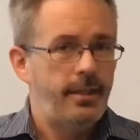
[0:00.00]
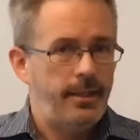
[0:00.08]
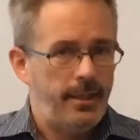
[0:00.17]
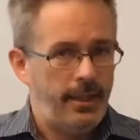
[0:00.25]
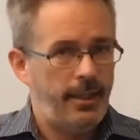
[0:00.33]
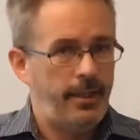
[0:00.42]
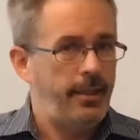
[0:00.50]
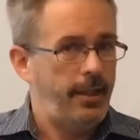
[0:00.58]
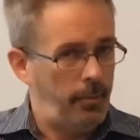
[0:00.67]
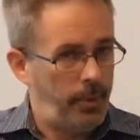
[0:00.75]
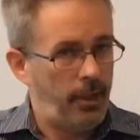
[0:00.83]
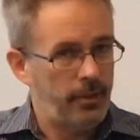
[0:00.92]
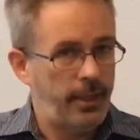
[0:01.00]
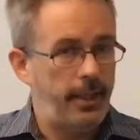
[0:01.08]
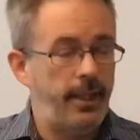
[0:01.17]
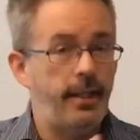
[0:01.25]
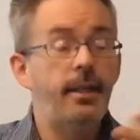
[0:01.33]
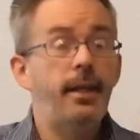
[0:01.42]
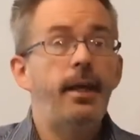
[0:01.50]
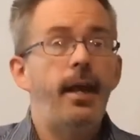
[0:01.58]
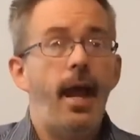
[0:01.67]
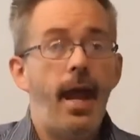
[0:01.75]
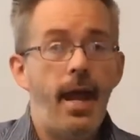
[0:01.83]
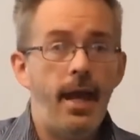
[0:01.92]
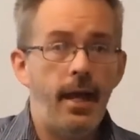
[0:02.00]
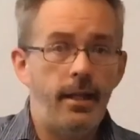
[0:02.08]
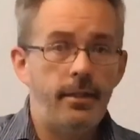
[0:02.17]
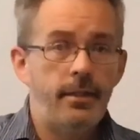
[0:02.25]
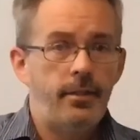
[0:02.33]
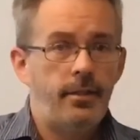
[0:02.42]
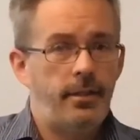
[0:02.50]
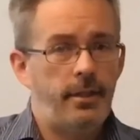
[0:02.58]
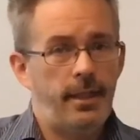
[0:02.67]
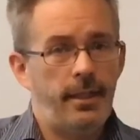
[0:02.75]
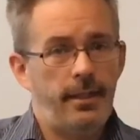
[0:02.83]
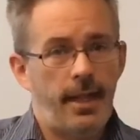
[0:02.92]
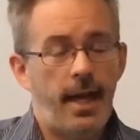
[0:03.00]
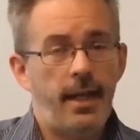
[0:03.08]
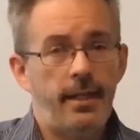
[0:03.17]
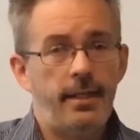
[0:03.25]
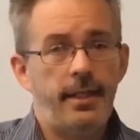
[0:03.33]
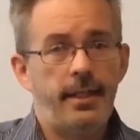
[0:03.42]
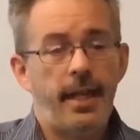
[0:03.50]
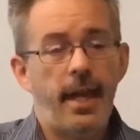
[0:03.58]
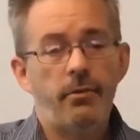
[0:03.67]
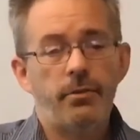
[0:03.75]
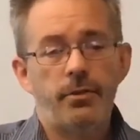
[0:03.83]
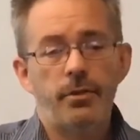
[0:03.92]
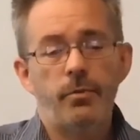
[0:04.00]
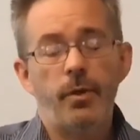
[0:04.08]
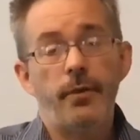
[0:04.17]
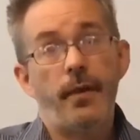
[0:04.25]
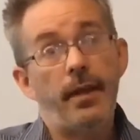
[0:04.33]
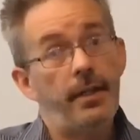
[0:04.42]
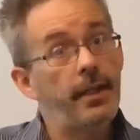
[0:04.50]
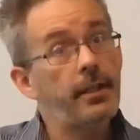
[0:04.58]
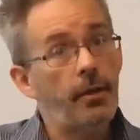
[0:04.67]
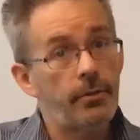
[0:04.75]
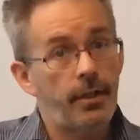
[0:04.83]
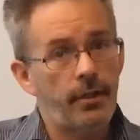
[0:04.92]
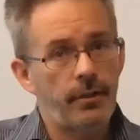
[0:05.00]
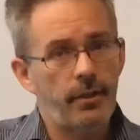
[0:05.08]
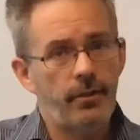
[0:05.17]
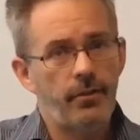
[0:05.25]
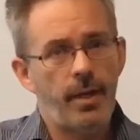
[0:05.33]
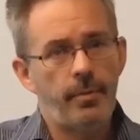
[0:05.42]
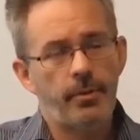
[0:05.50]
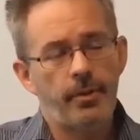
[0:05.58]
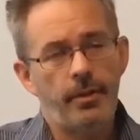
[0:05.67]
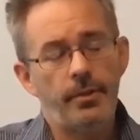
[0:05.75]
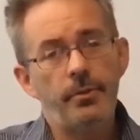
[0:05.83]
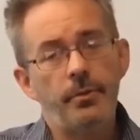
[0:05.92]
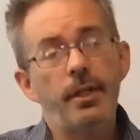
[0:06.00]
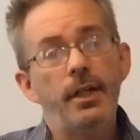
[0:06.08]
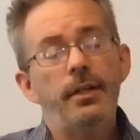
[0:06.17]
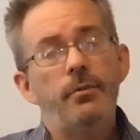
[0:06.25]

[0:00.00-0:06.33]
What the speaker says: and then apparently didn't, and that encounter where they did go tell the disciples in Luke,